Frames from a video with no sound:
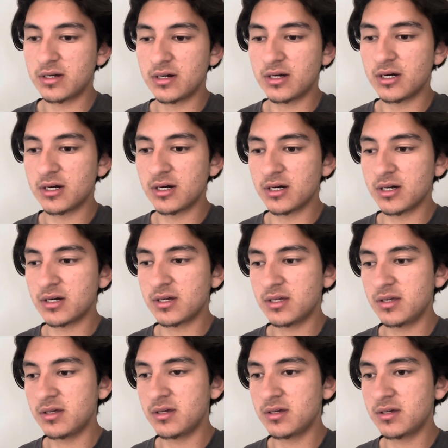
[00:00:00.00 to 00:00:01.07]
Uh,
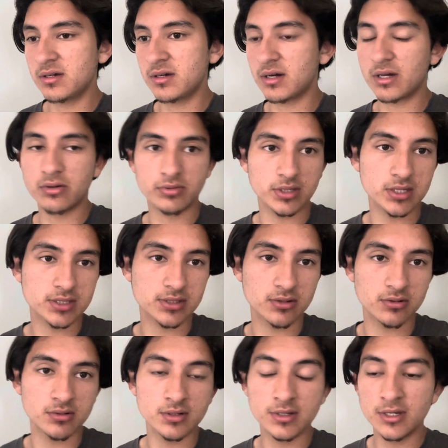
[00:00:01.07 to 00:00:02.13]
I don't think
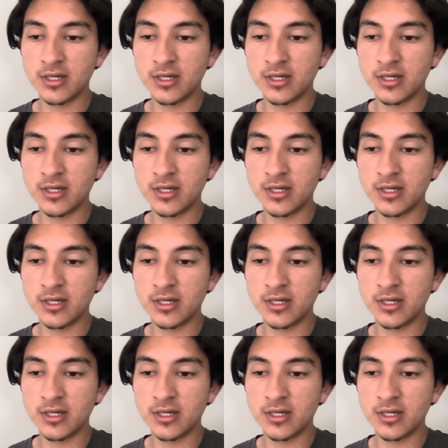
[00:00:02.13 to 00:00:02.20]
so.